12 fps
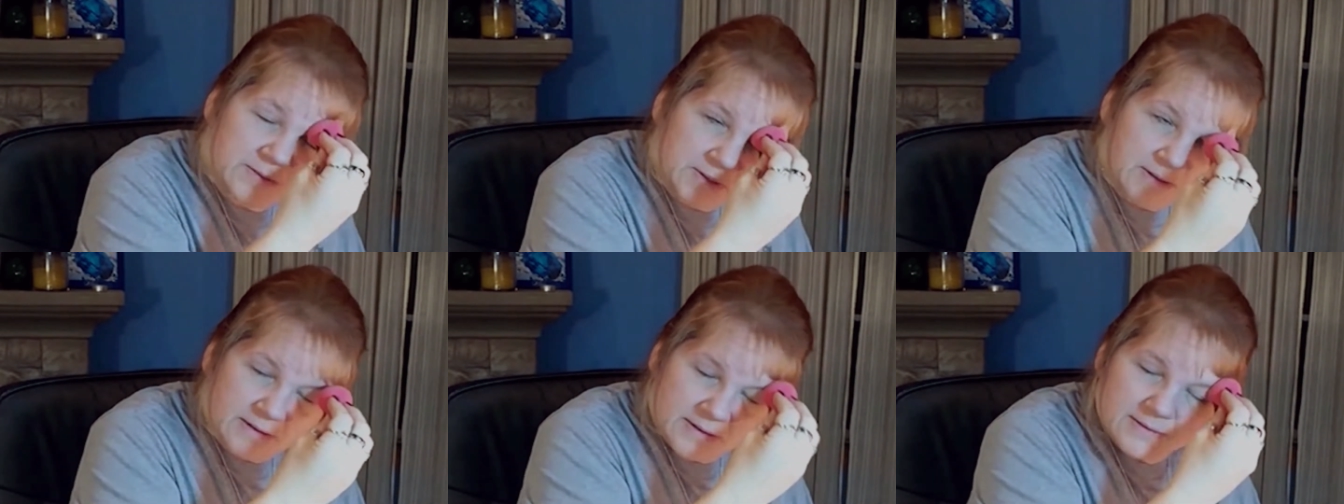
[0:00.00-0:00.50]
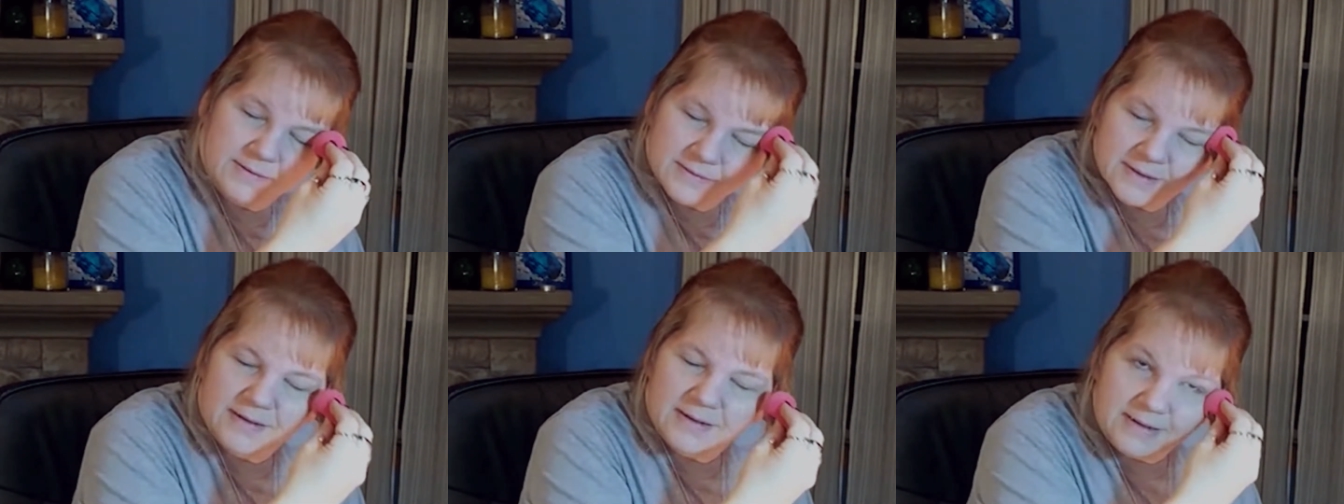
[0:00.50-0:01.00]
to be
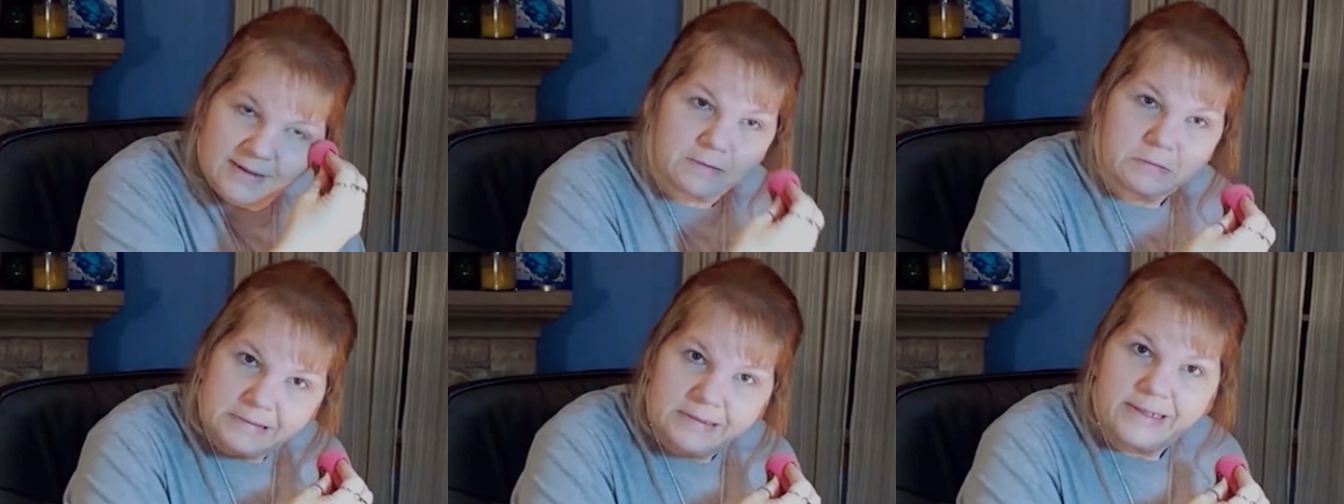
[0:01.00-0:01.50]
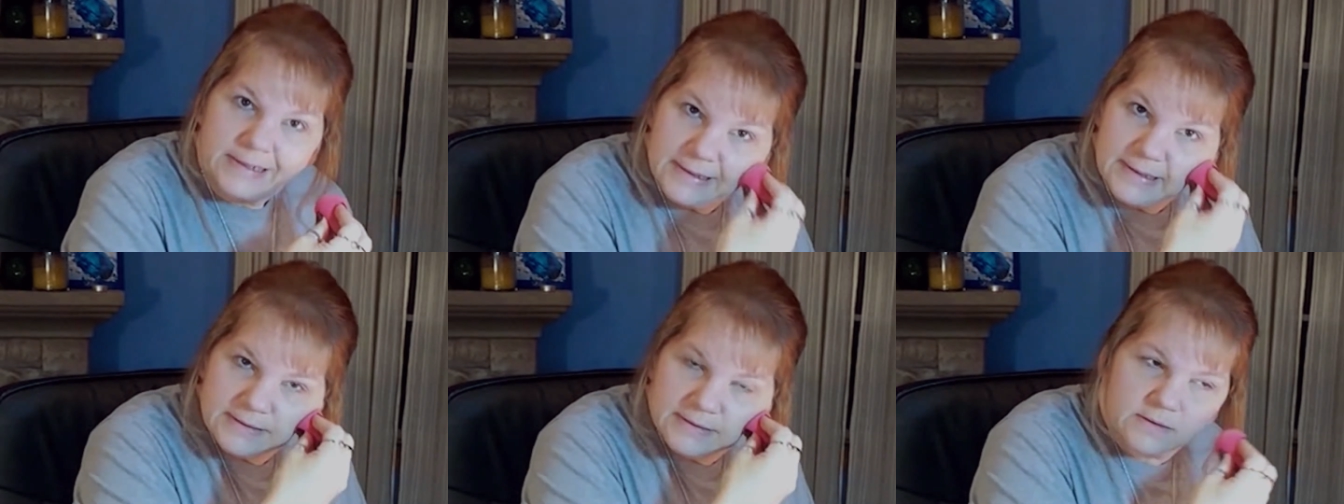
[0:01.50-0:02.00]
honest, kind of grind
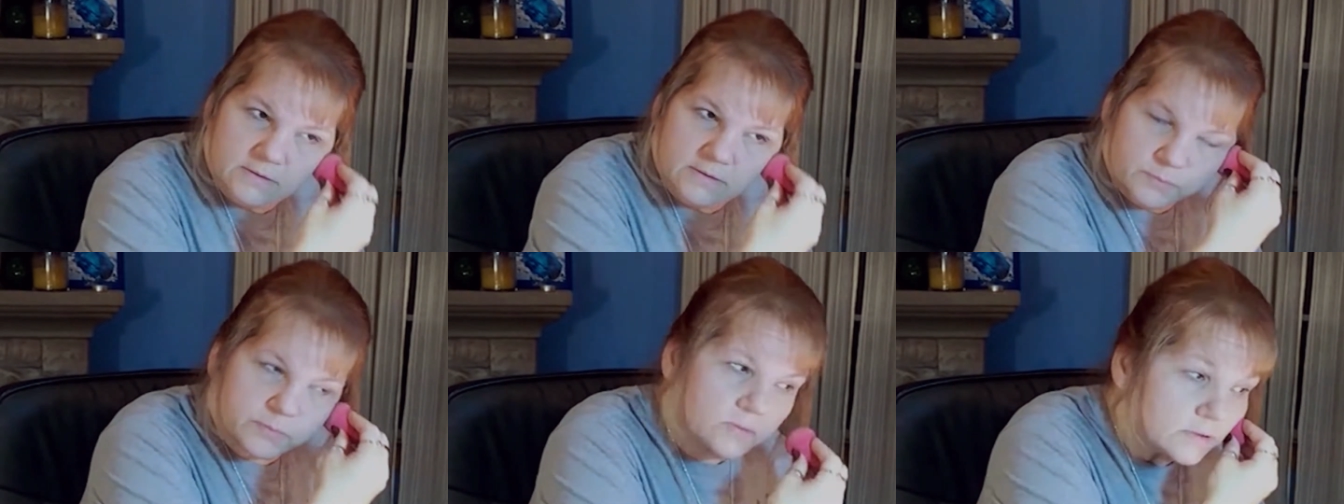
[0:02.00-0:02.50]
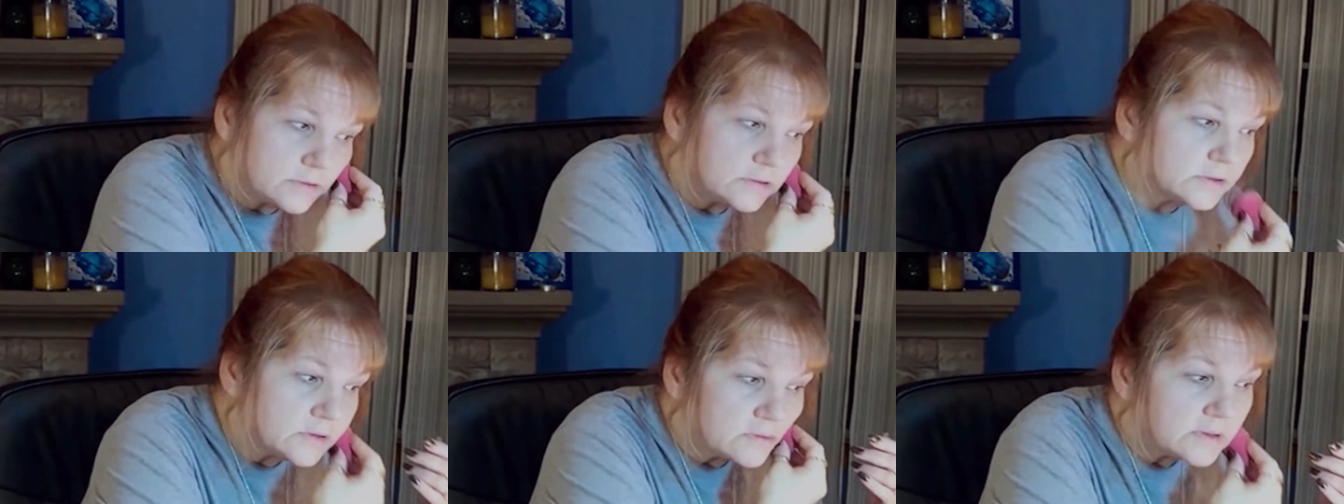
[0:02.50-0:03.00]
it into those
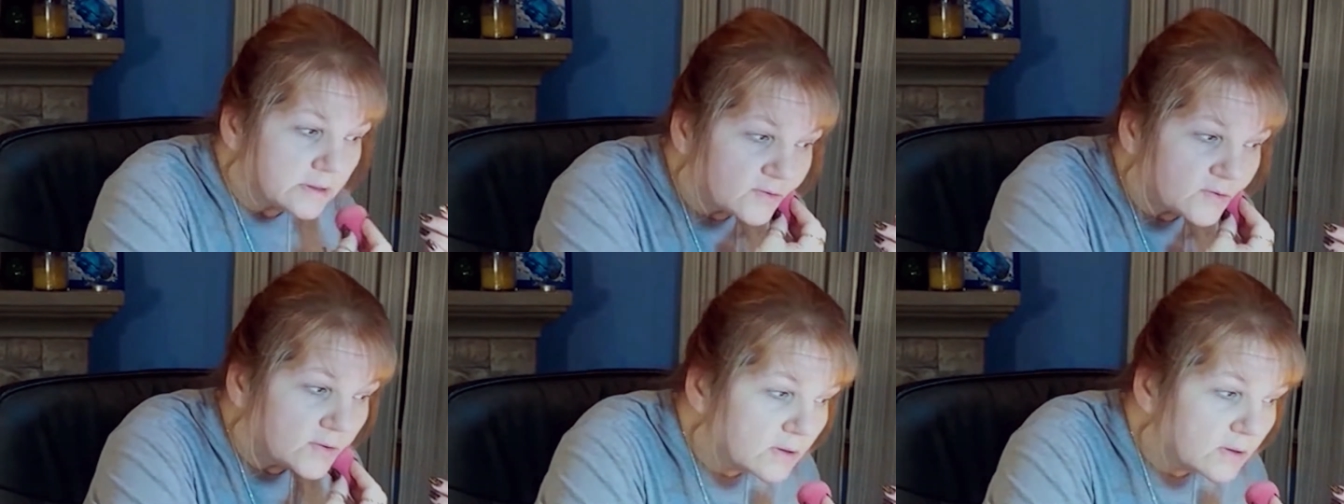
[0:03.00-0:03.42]
pores so that